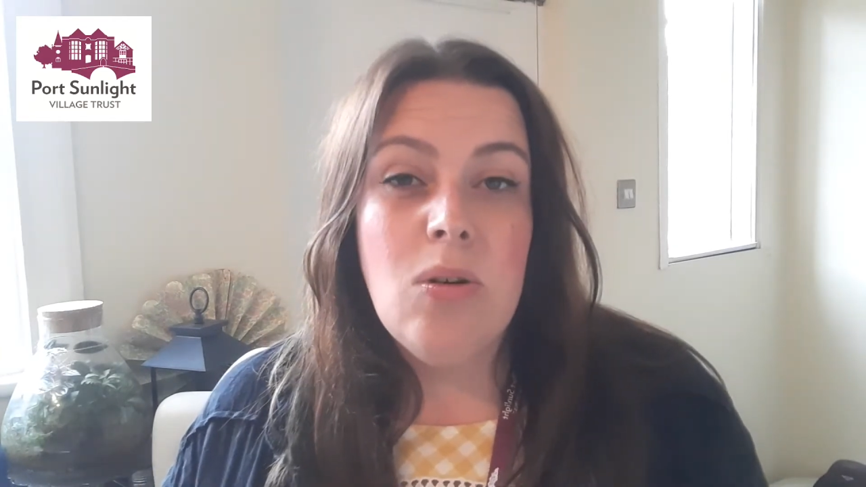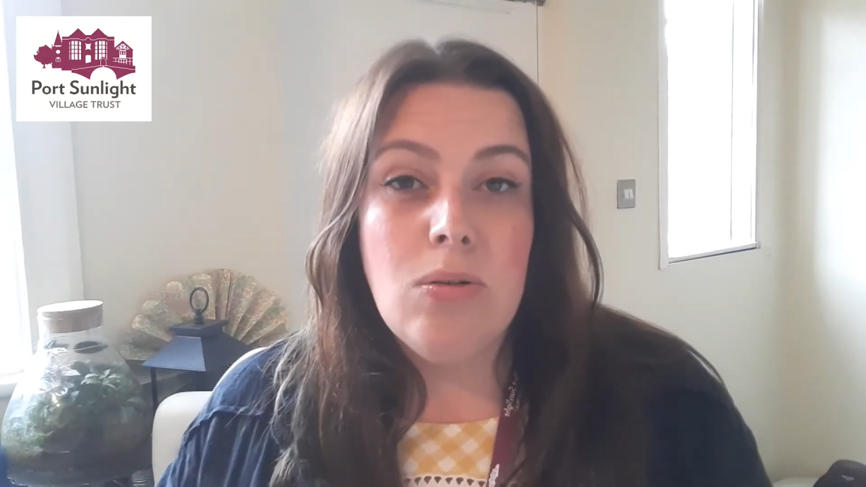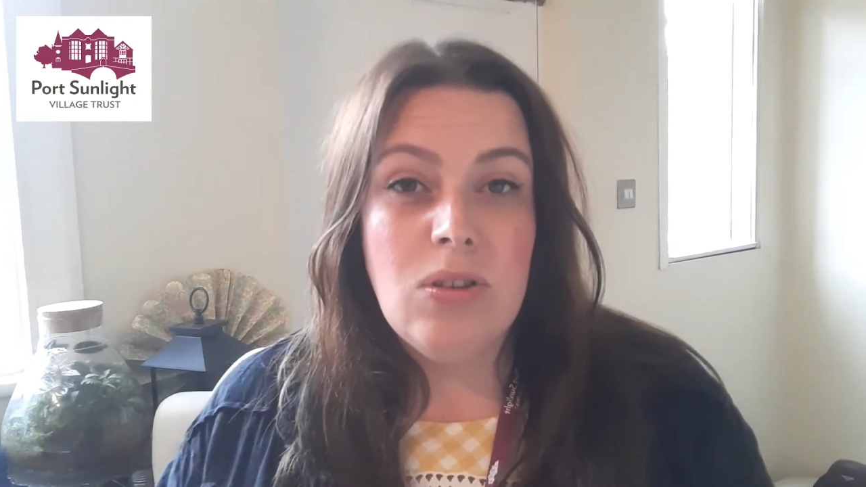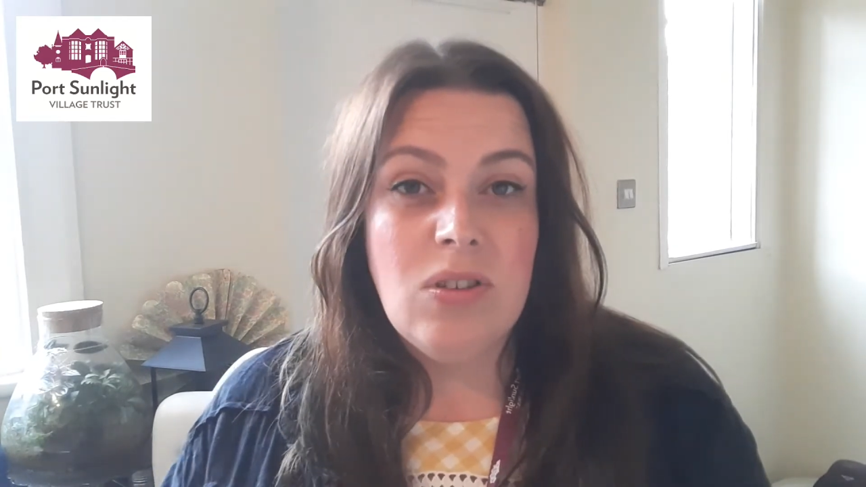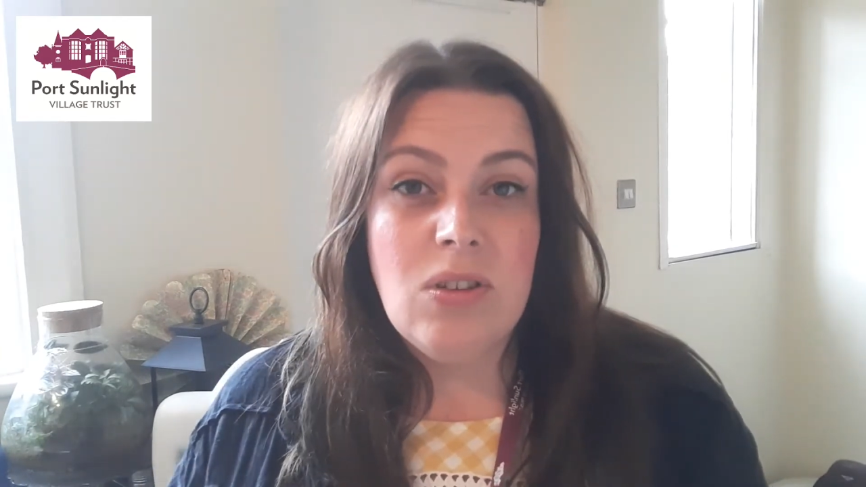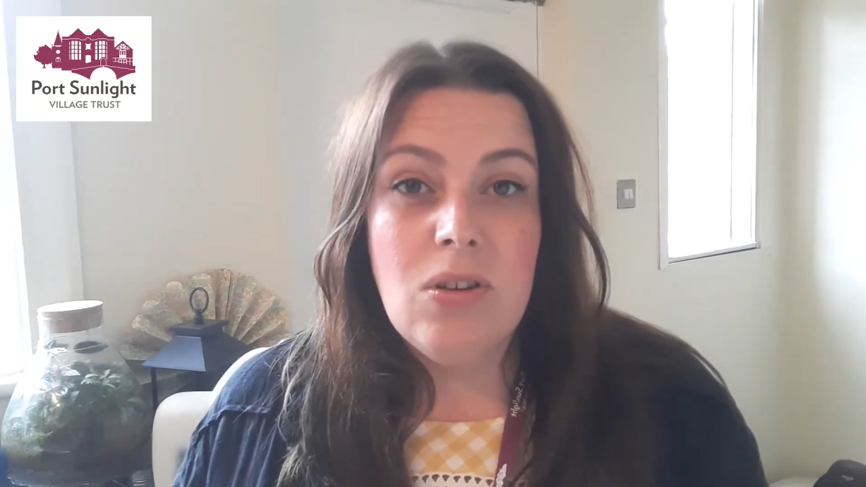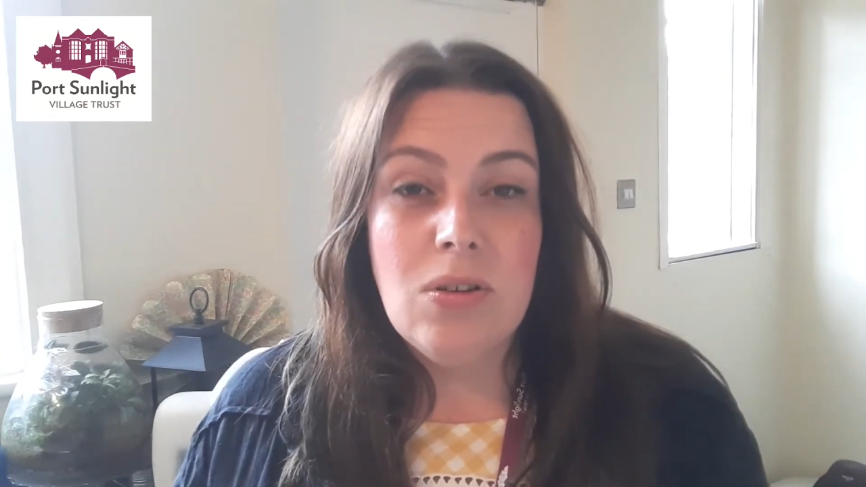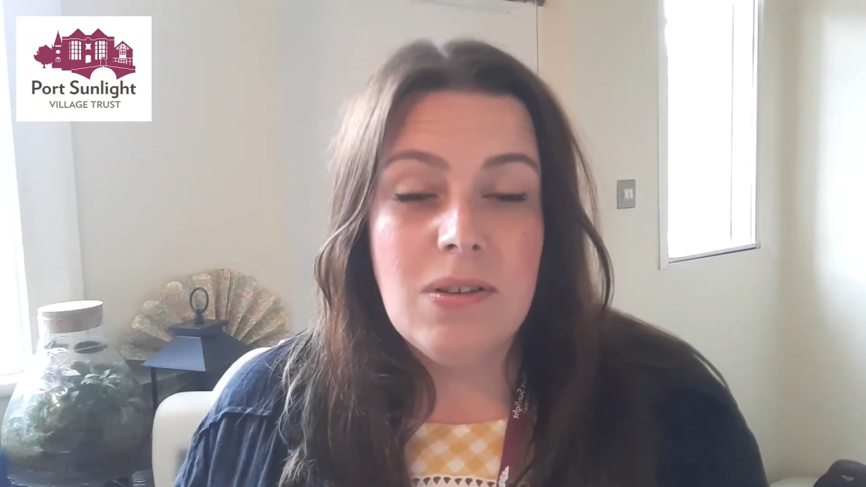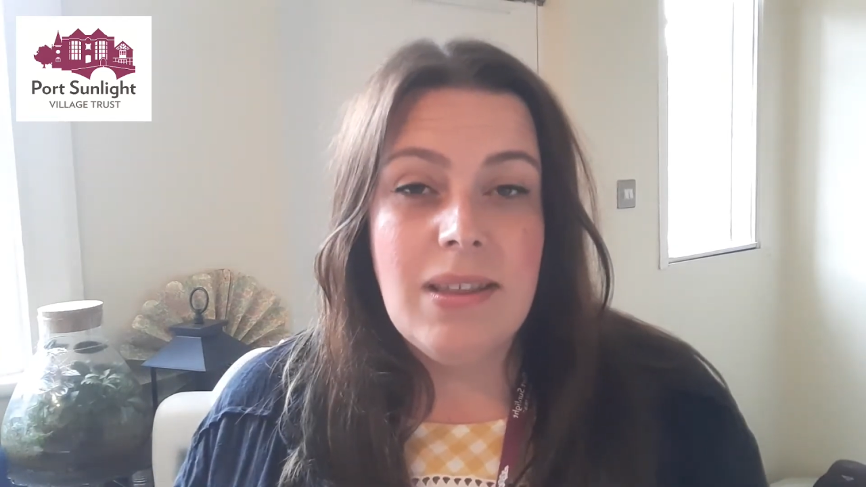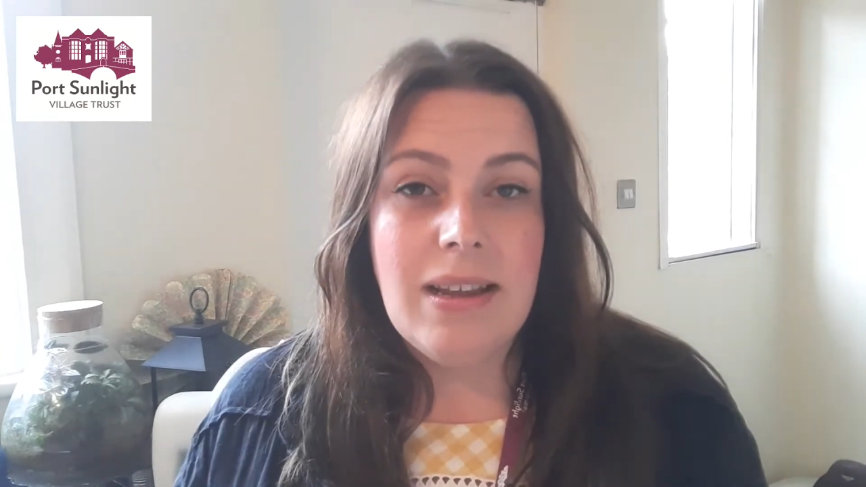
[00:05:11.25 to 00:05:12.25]
or to
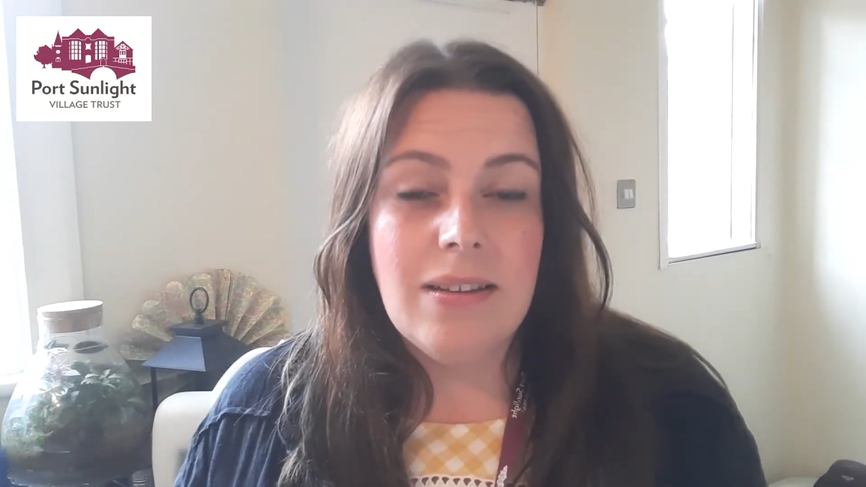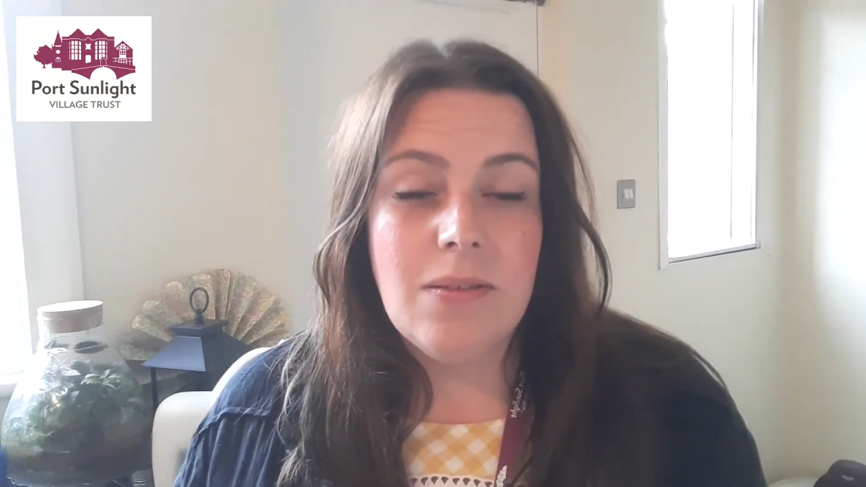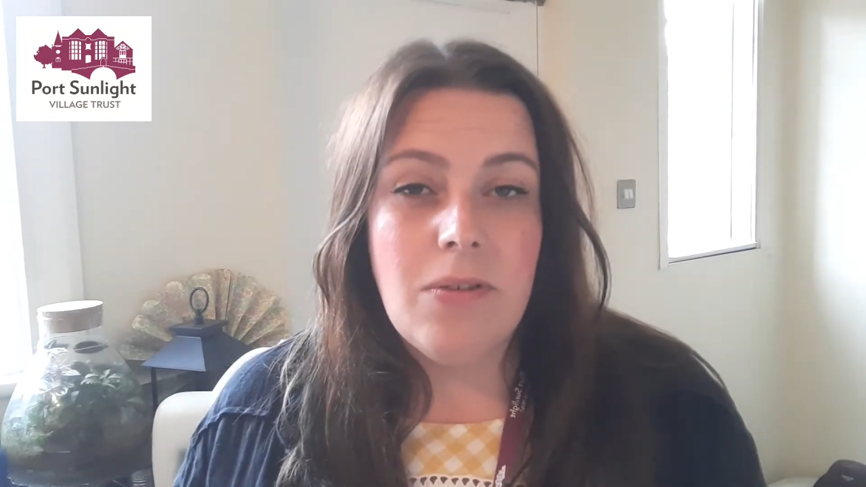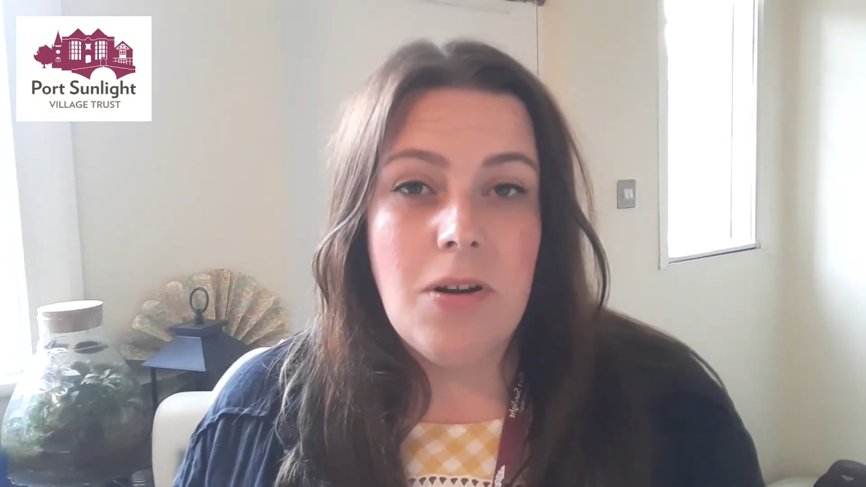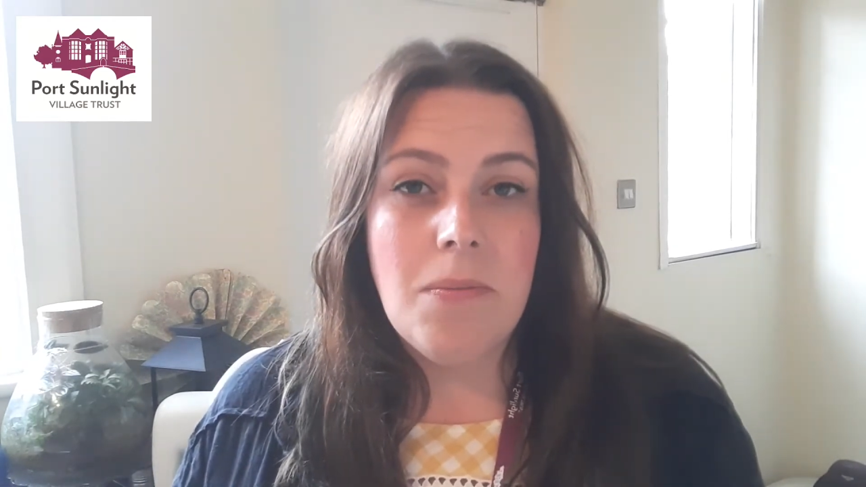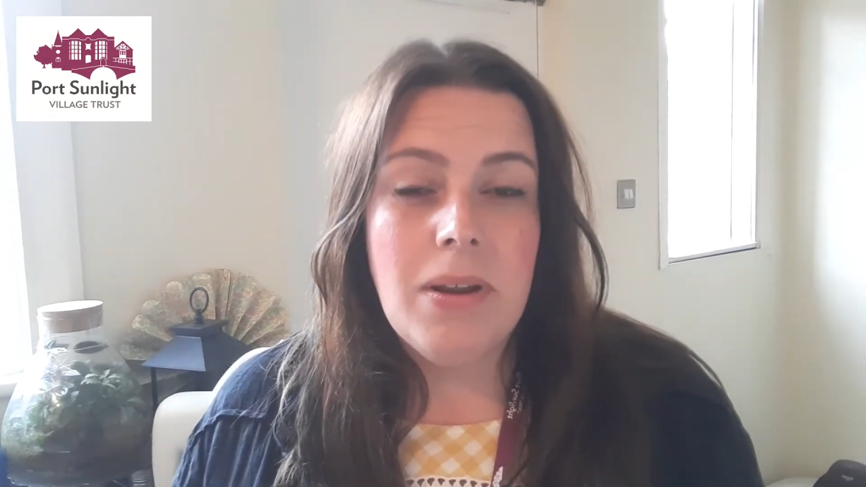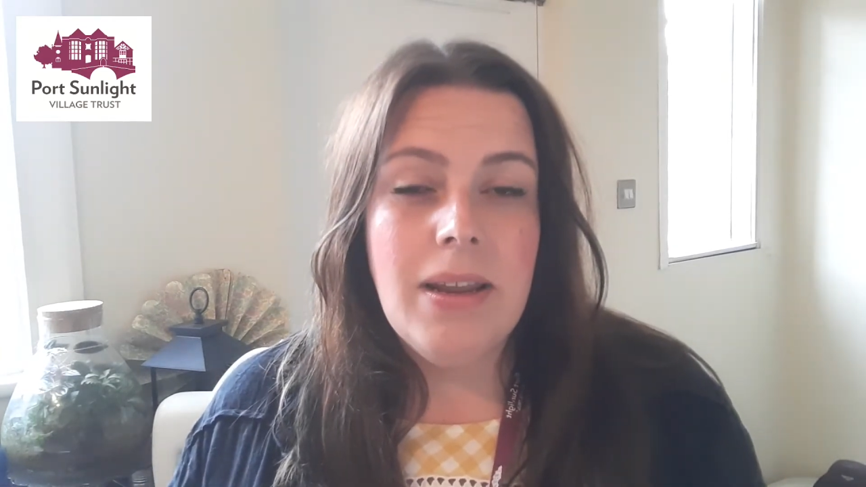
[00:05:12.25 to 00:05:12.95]
source things from.